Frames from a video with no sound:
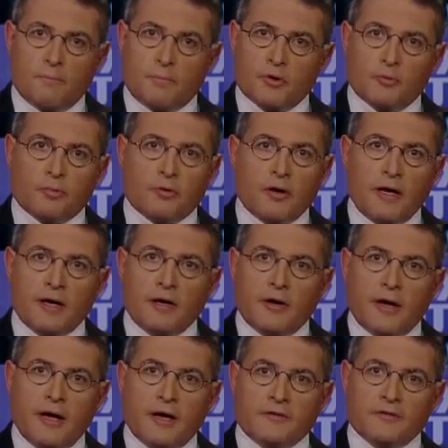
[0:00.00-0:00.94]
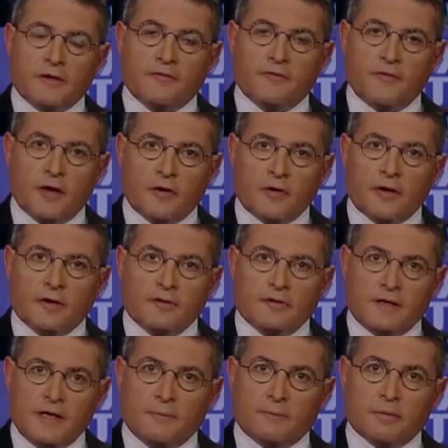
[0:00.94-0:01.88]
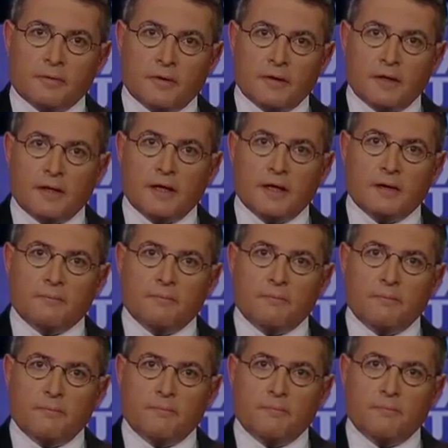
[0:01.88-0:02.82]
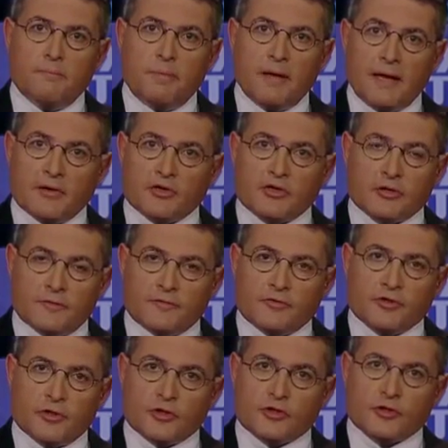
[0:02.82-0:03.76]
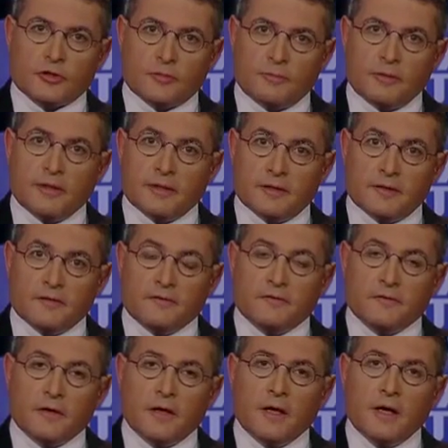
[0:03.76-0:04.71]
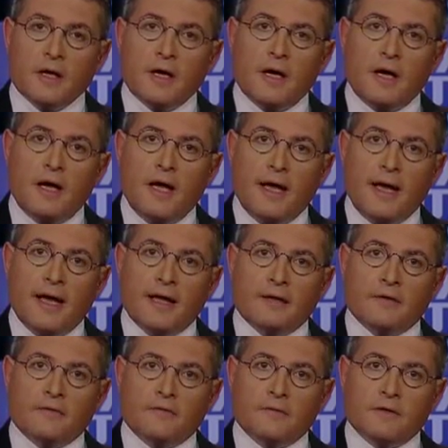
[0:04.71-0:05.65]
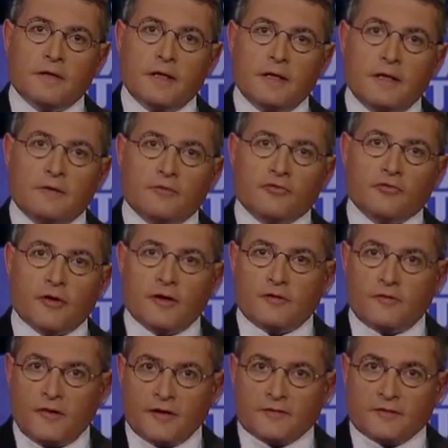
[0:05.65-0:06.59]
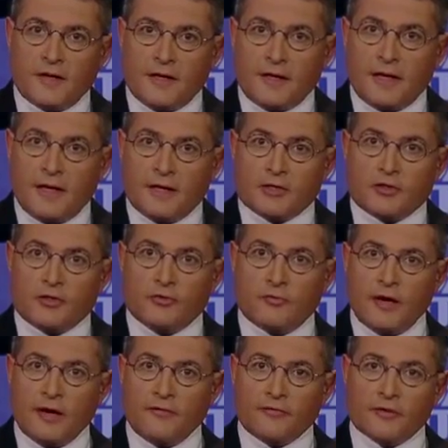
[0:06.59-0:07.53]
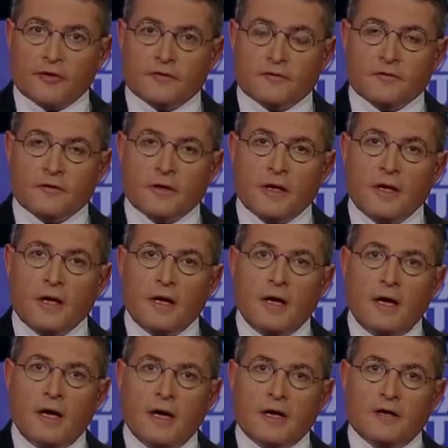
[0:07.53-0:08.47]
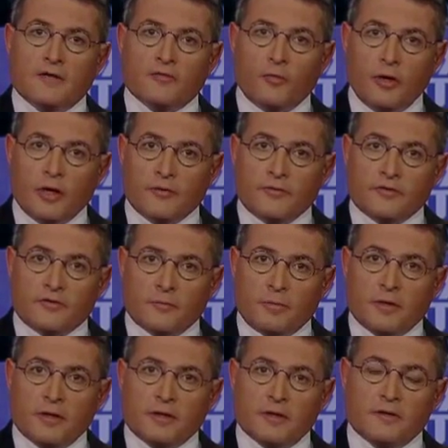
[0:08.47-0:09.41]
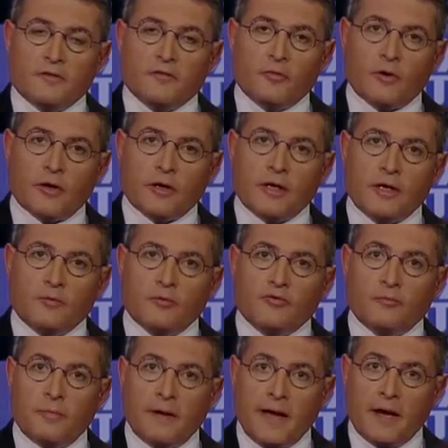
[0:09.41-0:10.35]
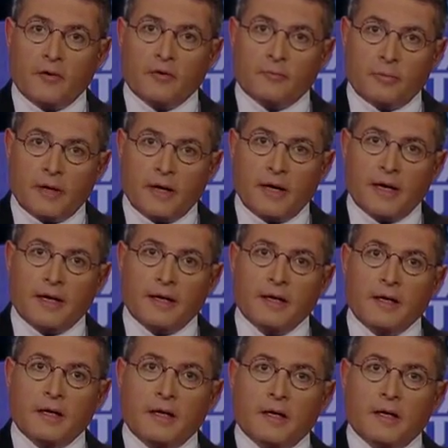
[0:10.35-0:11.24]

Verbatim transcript: Bill Pryor has a very deep uh, bench of judicial opinions, and the transvestite case you reference uh, is one of his opinions where he was bound by